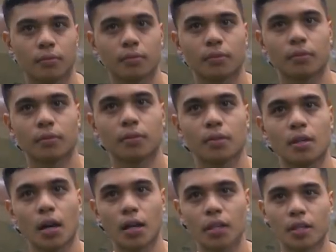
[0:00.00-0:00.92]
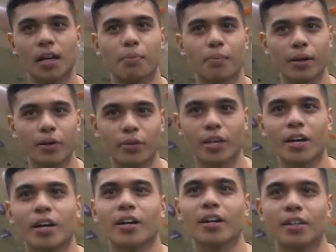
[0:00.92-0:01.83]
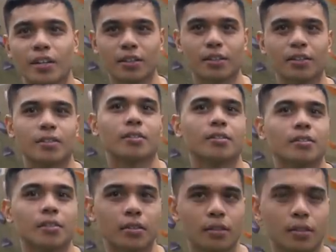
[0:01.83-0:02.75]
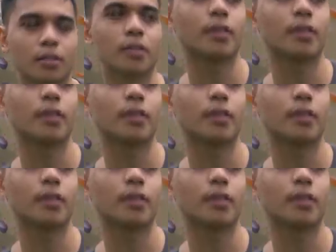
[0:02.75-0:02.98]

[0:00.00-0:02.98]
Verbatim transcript: What? Dollar, dollar bill, dollar bill, y'all. Smell.